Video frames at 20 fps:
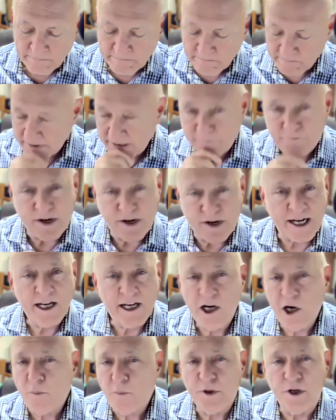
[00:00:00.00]
If I can
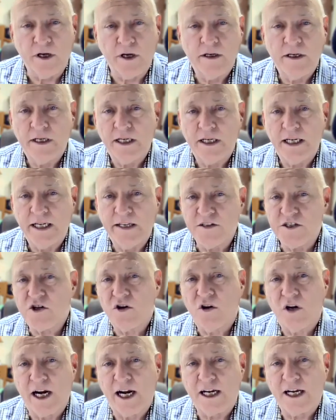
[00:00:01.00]
help you in this
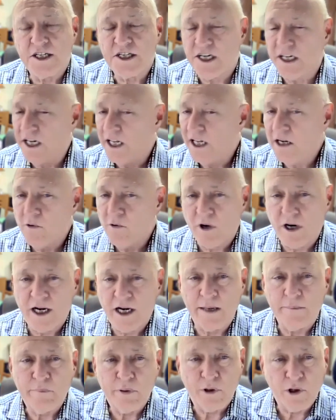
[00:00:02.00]
class in any
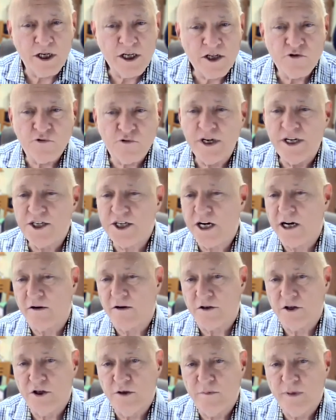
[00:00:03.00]
way, please reach
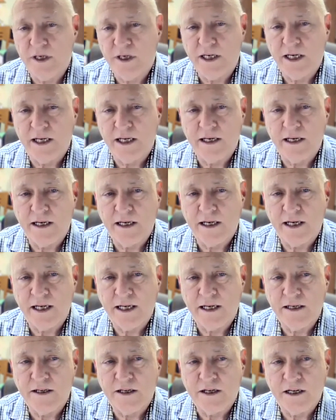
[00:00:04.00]
out to me
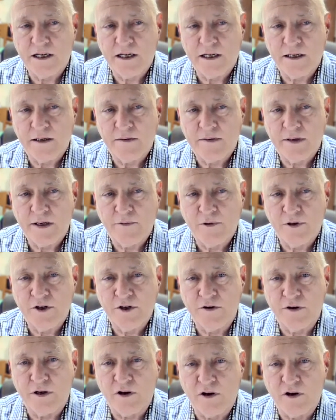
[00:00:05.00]
and we'll do it.